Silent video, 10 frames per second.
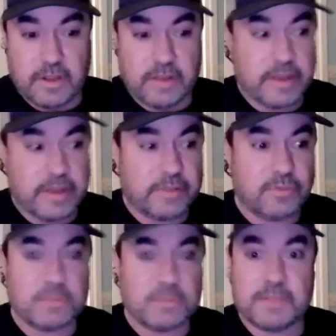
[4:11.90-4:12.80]
I
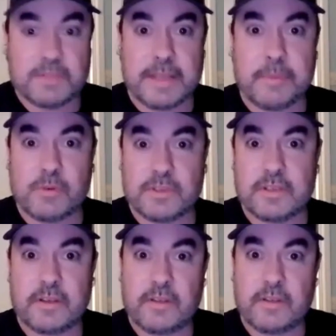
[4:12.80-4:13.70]
threw him some demos,
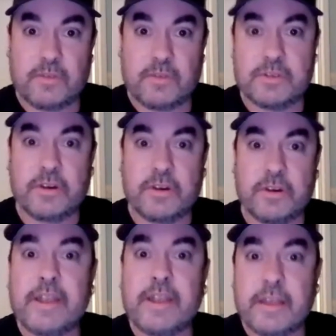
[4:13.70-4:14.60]
and he's like, "Well, these are
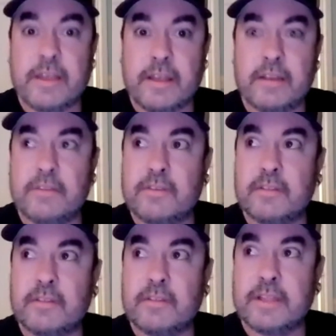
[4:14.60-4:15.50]
great, and
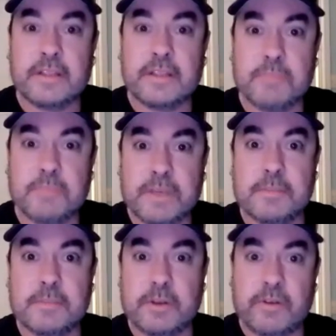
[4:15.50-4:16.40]
let's
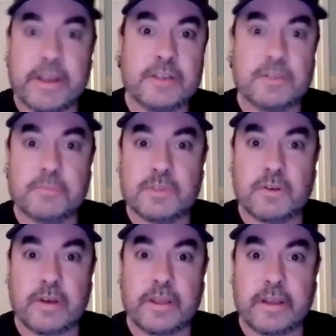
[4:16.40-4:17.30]
mix them and arrange them."
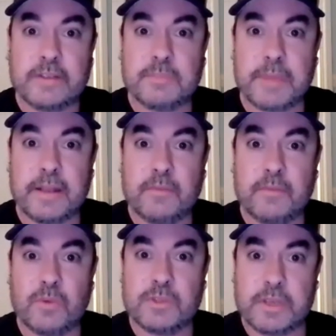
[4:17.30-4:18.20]
So I spent,
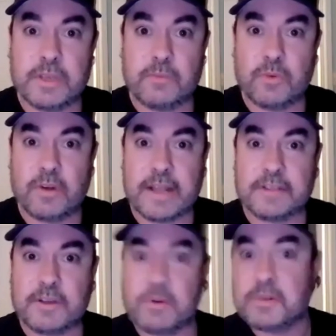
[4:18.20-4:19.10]
once we were
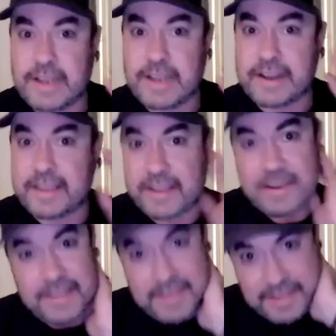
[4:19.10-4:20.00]
allowed to go outside again,
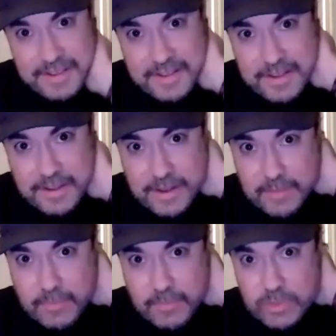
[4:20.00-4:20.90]

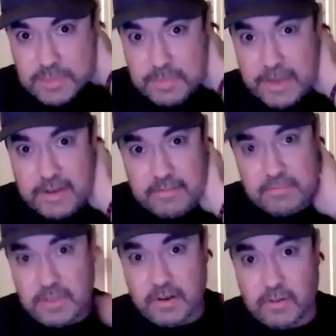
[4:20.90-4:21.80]
we spent,
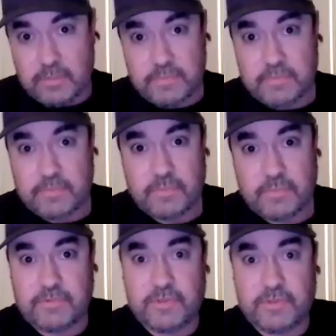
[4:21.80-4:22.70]
a
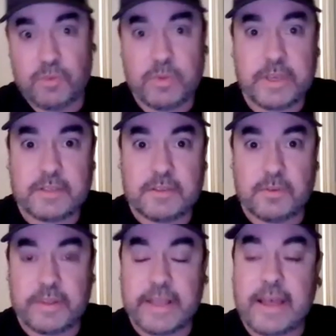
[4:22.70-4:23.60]
few weeks
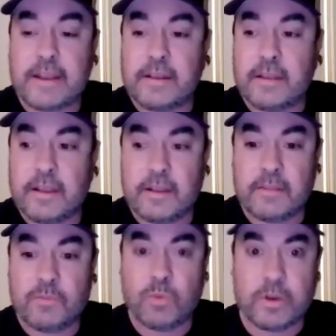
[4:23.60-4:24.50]
doing that,
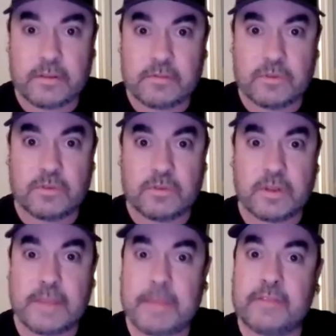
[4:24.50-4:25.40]
and what sort of
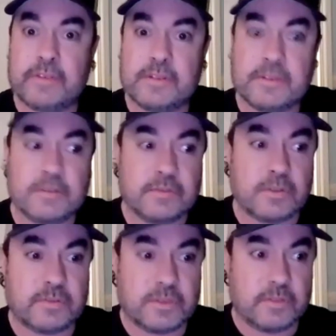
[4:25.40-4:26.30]
come out of it is
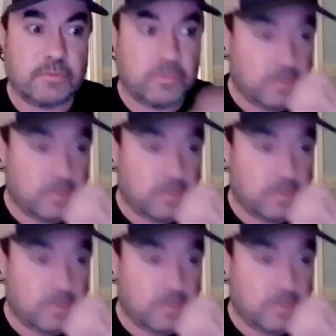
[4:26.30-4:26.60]
obviously,